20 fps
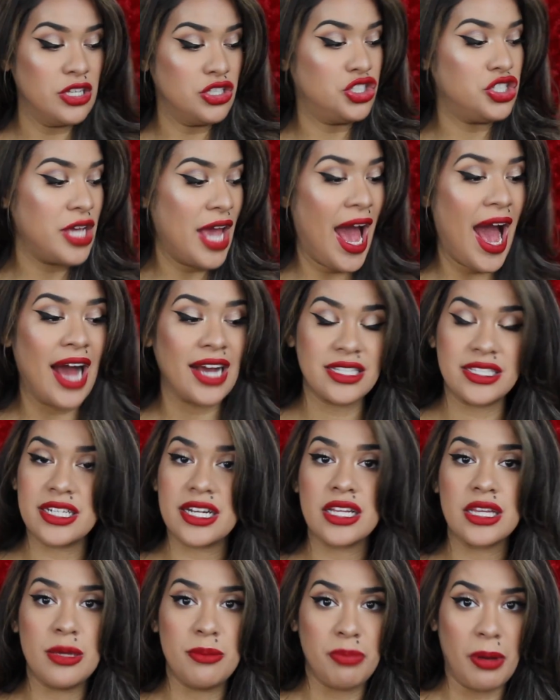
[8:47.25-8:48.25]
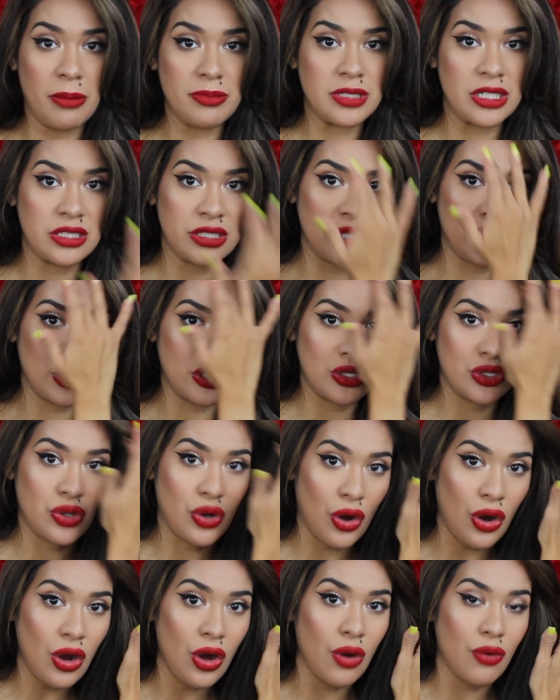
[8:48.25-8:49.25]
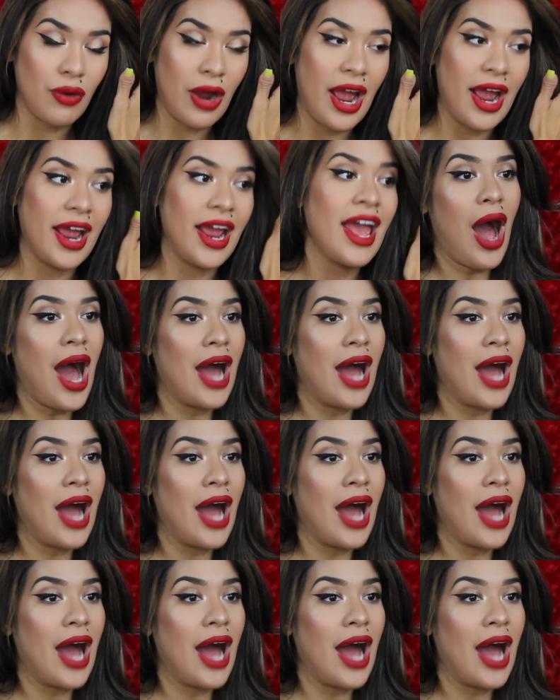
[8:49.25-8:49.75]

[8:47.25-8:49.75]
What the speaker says: and she accidentally bumped into this girl, right?